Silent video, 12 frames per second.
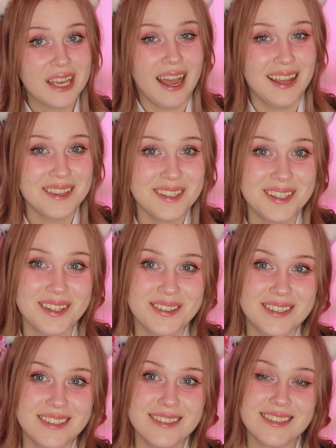cat
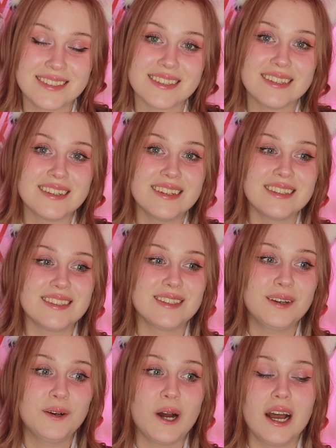girls,
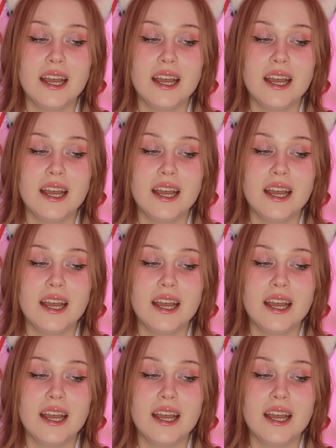so